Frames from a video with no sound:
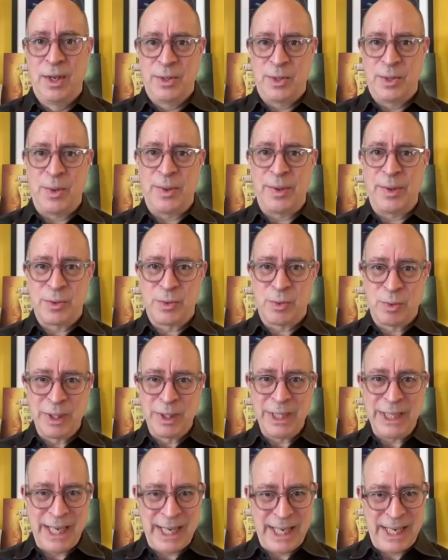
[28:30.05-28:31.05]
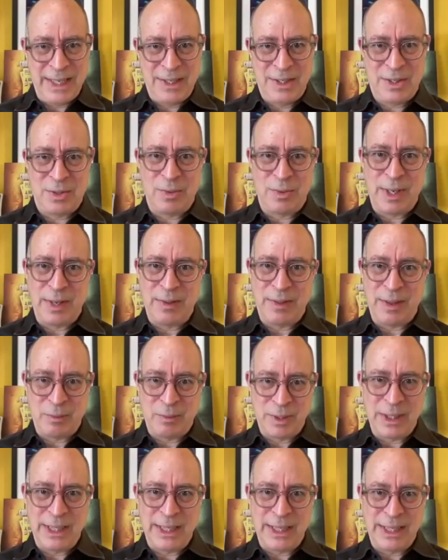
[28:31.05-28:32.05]
So there's really a history that
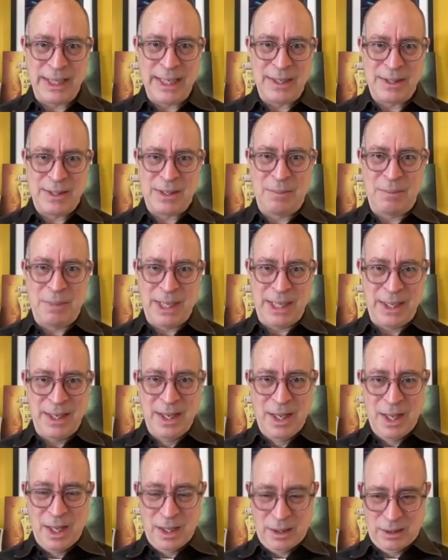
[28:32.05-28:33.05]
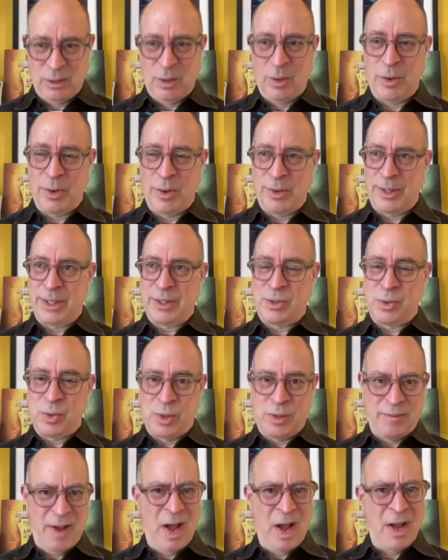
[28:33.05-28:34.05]
really needs to be learned and
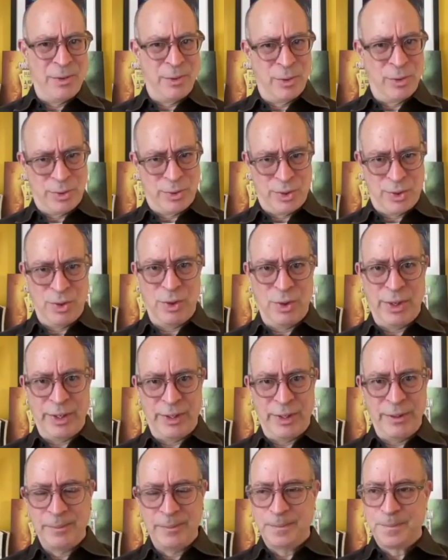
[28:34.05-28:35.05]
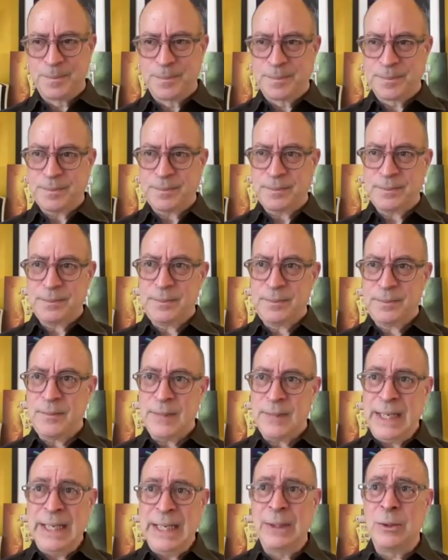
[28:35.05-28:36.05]
sort of understood
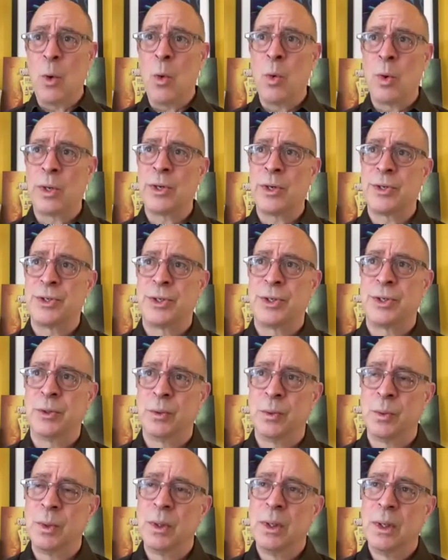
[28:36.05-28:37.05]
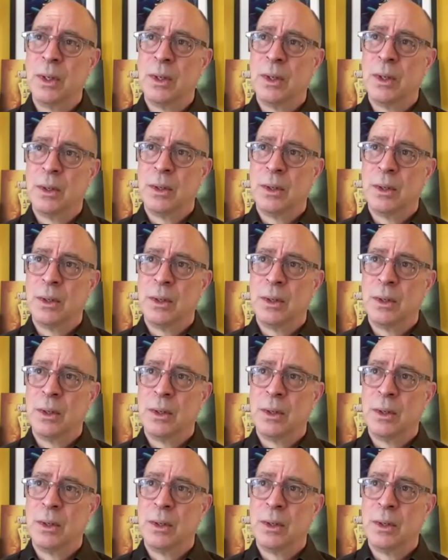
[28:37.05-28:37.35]
in order to